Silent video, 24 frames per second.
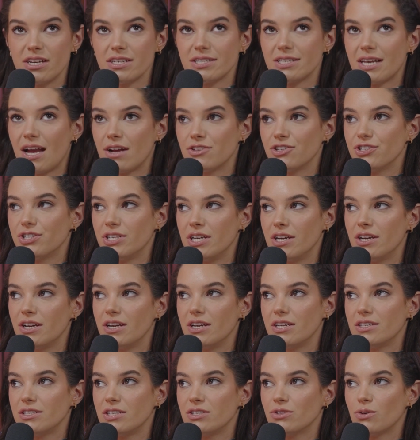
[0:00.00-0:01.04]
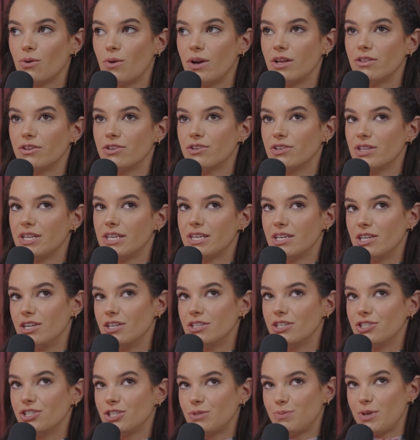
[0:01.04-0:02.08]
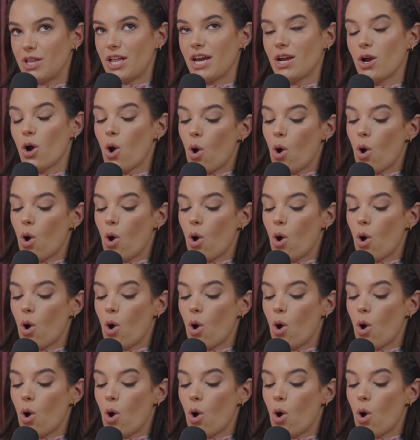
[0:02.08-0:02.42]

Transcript: Sagittarius is quite literally here to just be like,